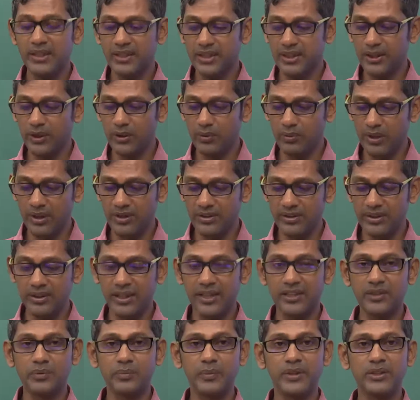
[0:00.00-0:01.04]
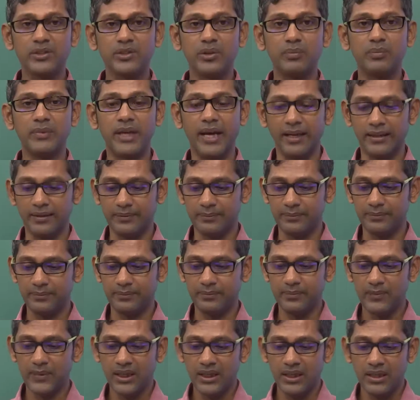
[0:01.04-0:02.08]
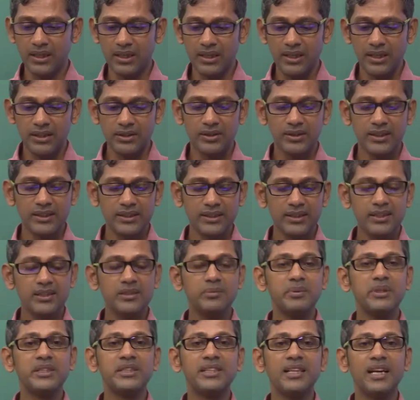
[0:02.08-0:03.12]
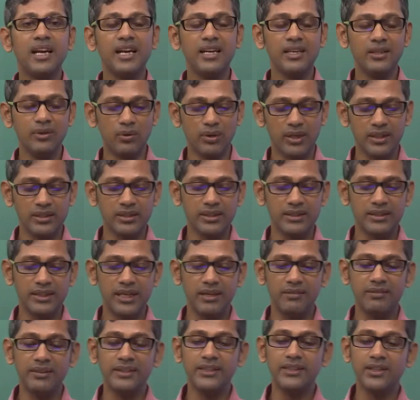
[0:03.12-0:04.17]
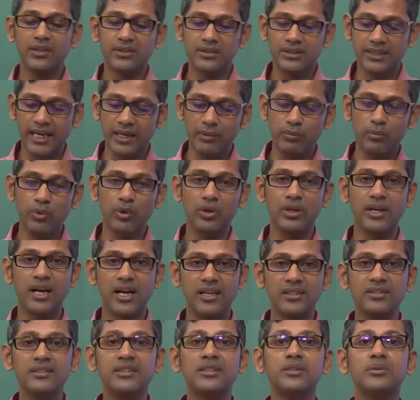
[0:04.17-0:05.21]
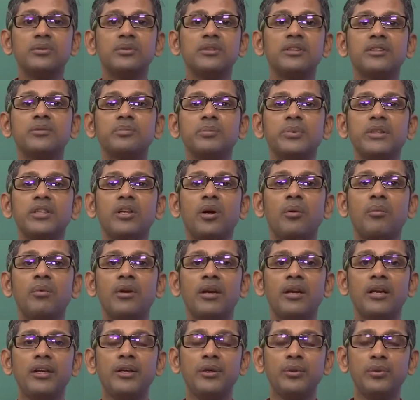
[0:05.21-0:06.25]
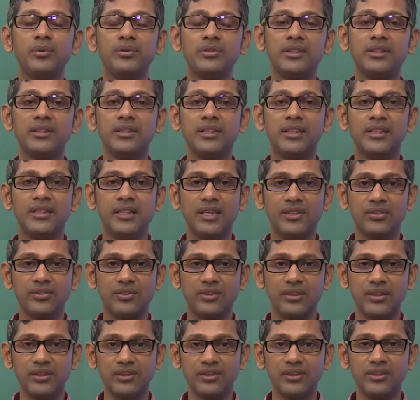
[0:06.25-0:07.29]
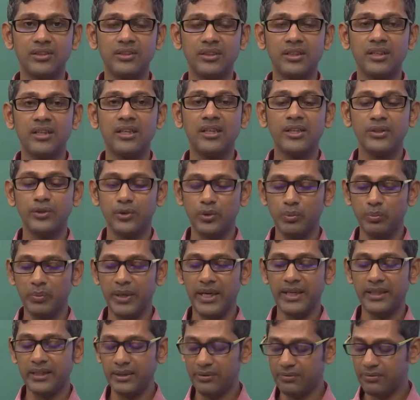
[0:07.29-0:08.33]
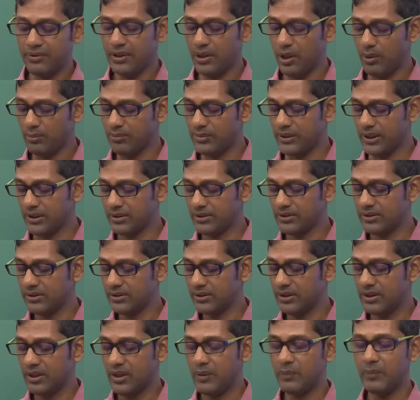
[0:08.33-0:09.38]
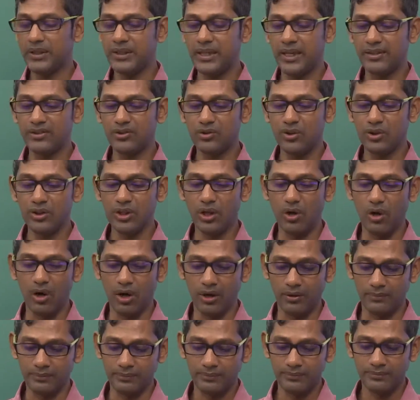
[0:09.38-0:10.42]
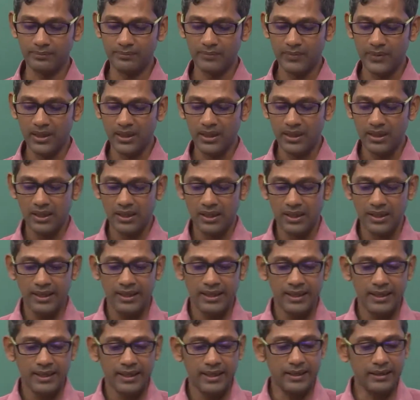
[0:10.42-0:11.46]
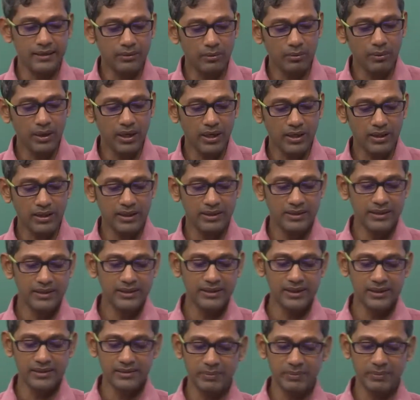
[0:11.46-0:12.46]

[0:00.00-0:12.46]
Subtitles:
the nucleation aspects of that. So this is basically known as a gravity or sand mold casting, which is predominantly used in the industries to make different objects, but that is not all. Well, this is